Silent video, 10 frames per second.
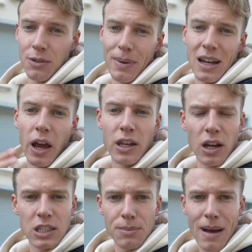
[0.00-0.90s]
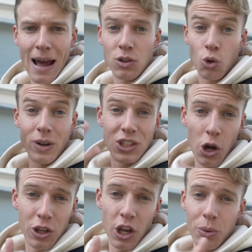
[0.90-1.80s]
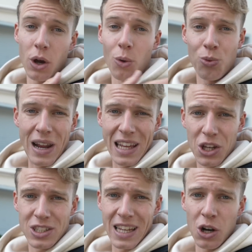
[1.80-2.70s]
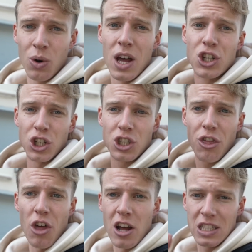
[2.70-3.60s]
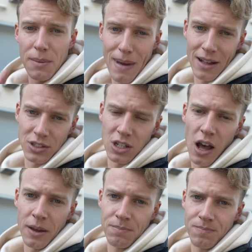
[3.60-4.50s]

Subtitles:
have been like £19, or in Tokyo we got a really good deal, just £13 a night.